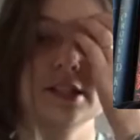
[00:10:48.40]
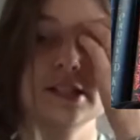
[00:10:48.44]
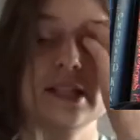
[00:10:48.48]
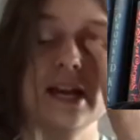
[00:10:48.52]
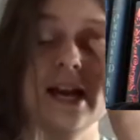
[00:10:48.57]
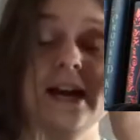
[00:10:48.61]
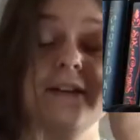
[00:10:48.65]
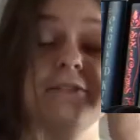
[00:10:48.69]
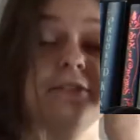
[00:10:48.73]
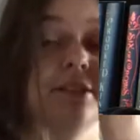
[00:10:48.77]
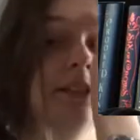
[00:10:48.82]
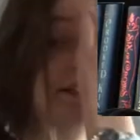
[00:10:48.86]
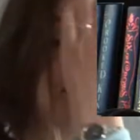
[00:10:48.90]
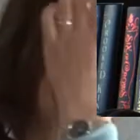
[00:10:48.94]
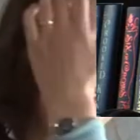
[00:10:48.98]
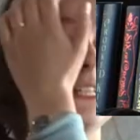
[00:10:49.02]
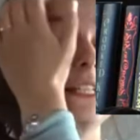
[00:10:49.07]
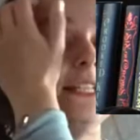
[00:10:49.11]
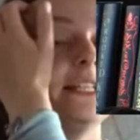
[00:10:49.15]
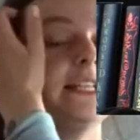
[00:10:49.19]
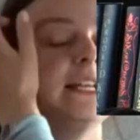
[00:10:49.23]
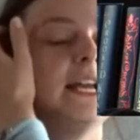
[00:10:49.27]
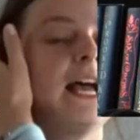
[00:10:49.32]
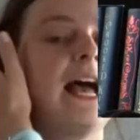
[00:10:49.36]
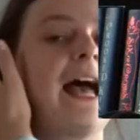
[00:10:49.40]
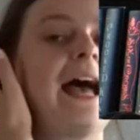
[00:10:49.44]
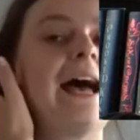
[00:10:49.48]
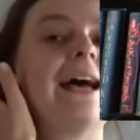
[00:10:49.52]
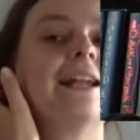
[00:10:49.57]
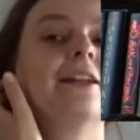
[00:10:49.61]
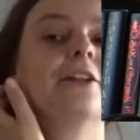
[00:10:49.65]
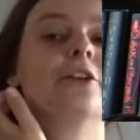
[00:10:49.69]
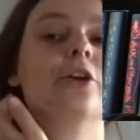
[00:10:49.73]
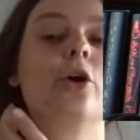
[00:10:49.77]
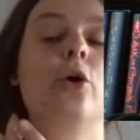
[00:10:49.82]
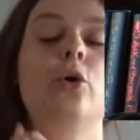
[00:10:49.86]
have the
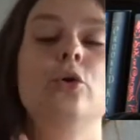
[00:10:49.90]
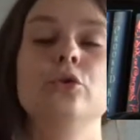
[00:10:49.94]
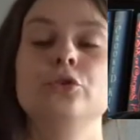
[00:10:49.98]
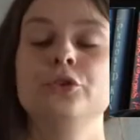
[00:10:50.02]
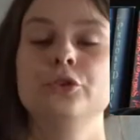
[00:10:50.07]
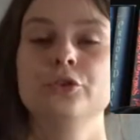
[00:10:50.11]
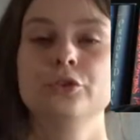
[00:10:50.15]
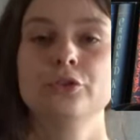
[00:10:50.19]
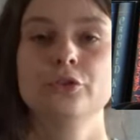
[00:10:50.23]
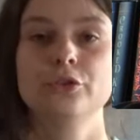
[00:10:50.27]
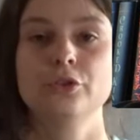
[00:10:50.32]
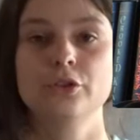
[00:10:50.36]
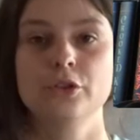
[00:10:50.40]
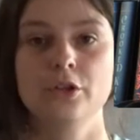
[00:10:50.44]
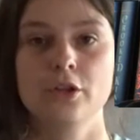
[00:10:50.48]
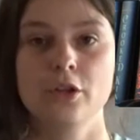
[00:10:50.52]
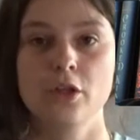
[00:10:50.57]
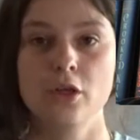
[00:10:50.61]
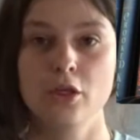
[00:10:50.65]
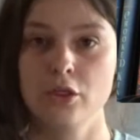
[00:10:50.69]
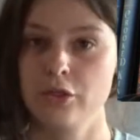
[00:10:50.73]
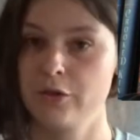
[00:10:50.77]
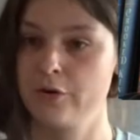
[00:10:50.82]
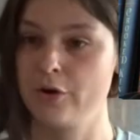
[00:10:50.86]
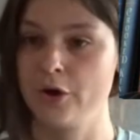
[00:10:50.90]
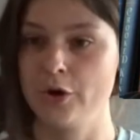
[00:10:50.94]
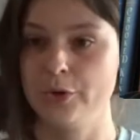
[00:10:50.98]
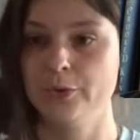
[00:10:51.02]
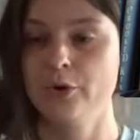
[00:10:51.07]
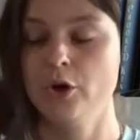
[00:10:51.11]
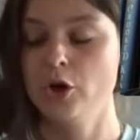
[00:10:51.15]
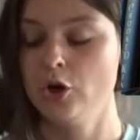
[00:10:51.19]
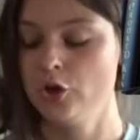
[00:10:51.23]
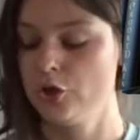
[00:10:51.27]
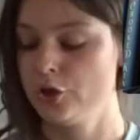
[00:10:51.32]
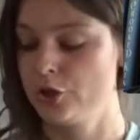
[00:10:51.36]
added on throw,
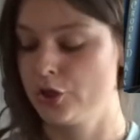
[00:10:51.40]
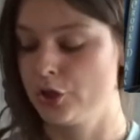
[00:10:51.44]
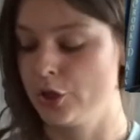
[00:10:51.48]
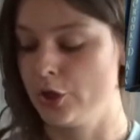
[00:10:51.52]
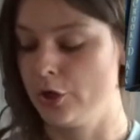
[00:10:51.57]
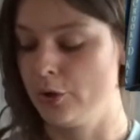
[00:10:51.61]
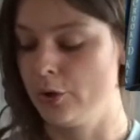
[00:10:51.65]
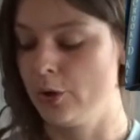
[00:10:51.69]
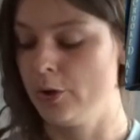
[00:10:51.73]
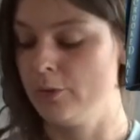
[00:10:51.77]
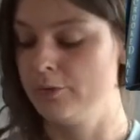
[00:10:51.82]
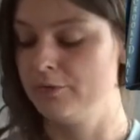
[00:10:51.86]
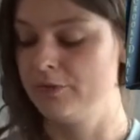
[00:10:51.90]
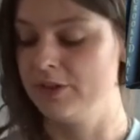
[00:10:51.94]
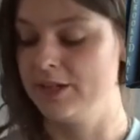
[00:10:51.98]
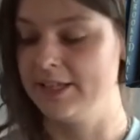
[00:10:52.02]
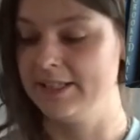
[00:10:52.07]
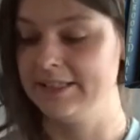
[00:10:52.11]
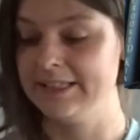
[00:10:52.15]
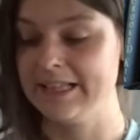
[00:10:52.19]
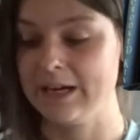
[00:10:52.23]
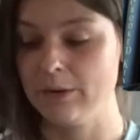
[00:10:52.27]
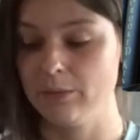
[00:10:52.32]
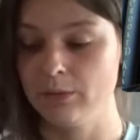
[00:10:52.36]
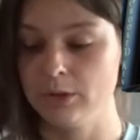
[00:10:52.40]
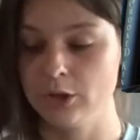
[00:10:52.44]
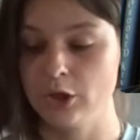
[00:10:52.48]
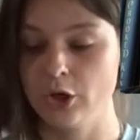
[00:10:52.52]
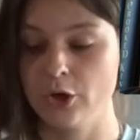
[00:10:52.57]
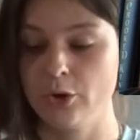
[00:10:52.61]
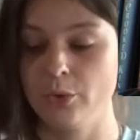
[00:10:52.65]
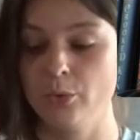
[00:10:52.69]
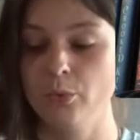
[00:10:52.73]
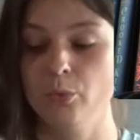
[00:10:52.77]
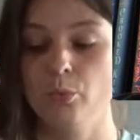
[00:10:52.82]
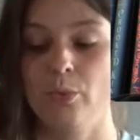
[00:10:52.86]
so hopefully that will
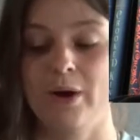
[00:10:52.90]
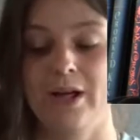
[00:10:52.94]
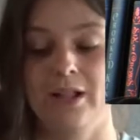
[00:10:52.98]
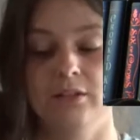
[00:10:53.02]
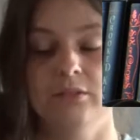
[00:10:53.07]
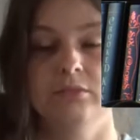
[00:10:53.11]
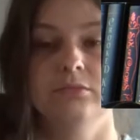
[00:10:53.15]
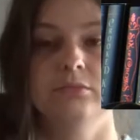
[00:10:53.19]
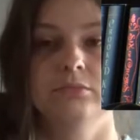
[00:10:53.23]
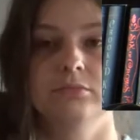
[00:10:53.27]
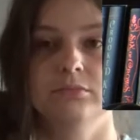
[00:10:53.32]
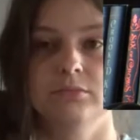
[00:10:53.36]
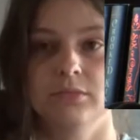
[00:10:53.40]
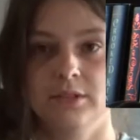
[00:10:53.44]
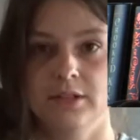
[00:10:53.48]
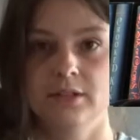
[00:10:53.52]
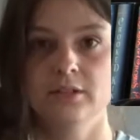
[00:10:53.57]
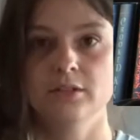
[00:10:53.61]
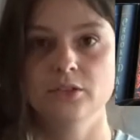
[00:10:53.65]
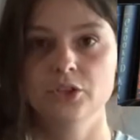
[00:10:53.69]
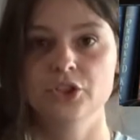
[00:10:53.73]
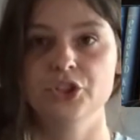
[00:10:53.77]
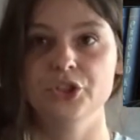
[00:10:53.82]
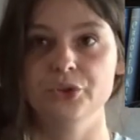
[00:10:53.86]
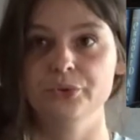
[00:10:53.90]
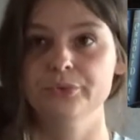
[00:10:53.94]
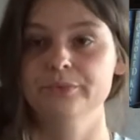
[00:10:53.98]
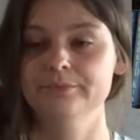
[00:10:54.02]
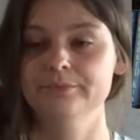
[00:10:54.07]
go well too.